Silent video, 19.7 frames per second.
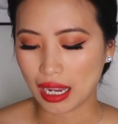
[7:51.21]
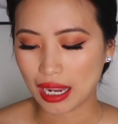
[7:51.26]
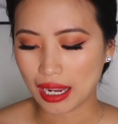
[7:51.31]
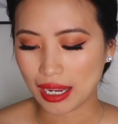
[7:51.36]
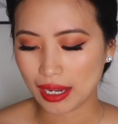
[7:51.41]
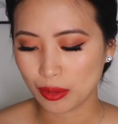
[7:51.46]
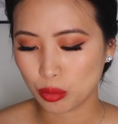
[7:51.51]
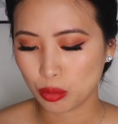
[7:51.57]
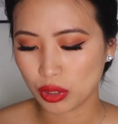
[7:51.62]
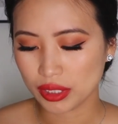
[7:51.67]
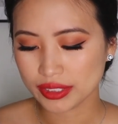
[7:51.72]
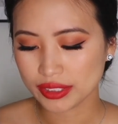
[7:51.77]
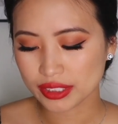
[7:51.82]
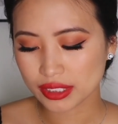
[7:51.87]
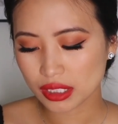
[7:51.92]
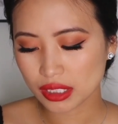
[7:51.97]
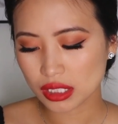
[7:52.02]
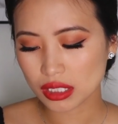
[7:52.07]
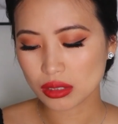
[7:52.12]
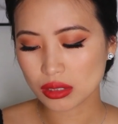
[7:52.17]
I
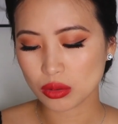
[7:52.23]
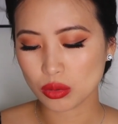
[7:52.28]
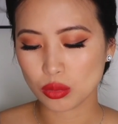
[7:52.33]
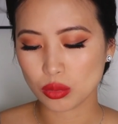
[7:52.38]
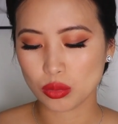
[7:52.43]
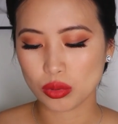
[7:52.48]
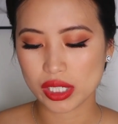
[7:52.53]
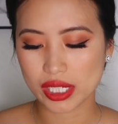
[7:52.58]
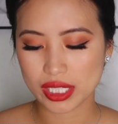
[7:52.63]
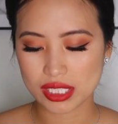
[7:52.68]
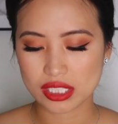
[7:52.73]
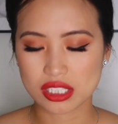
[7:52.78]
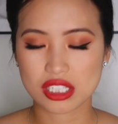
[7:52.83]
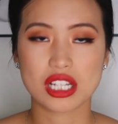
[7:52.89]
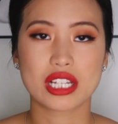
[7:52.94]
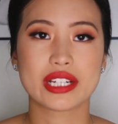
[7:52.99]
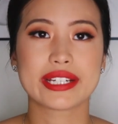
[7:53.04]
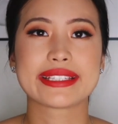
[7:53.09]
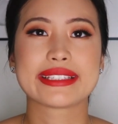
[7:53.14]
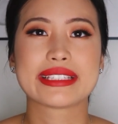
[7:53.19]
wonder what it's
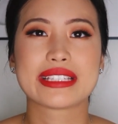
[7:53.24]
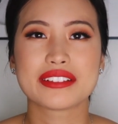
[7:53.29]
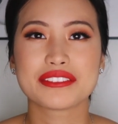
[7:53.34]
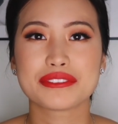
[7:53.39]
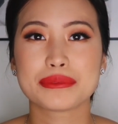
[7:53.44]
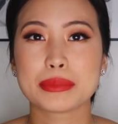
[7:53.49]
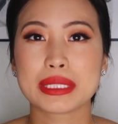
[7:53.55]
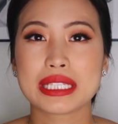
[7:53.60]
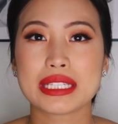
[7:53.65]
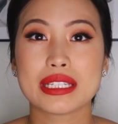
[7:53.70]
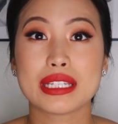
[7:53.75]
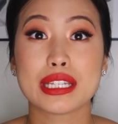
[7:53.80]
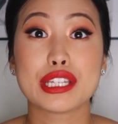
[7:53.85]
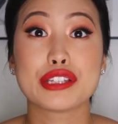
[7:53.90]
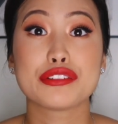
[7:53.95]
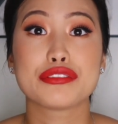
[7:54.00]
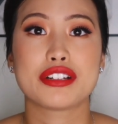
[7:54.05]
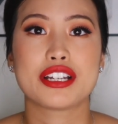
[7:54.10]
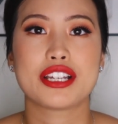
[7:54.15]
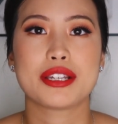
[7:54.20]
gonna give me
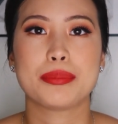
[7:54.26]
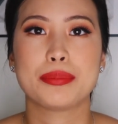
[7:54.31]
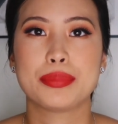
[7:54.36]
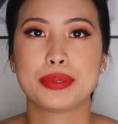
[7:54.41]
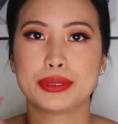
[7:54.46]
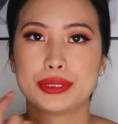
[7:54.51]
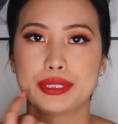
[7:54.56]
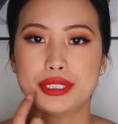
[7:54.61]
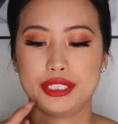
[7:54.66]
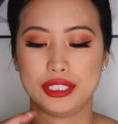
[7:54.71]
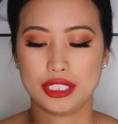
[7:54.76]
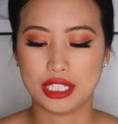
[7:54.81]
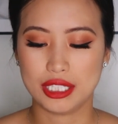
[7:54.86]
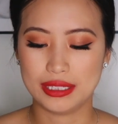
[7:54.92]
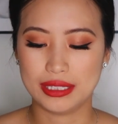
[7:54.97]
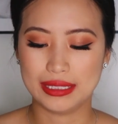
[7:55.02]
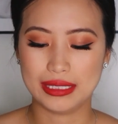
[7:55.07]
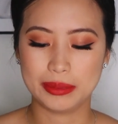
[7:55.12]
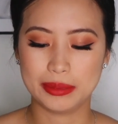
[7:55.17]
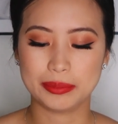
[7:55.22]
if I put a
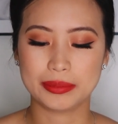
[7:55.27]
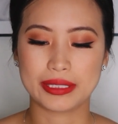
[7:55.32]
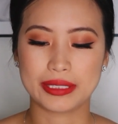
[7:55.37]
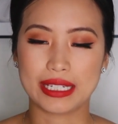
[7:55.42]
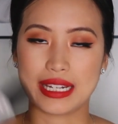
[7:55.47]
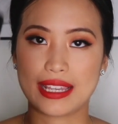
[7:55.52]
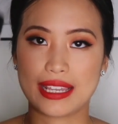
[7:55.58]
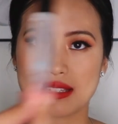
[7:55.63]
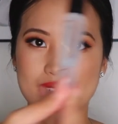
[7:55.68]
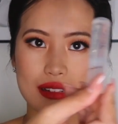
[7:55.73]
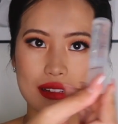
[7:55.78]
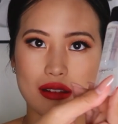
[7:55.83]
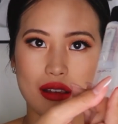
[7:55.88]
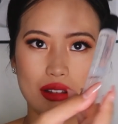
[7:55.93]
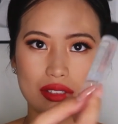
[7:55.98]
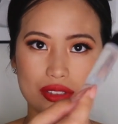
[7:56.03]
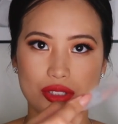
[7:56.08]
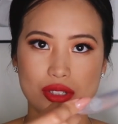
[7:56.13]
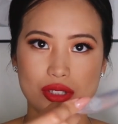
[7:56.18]
lip gloss on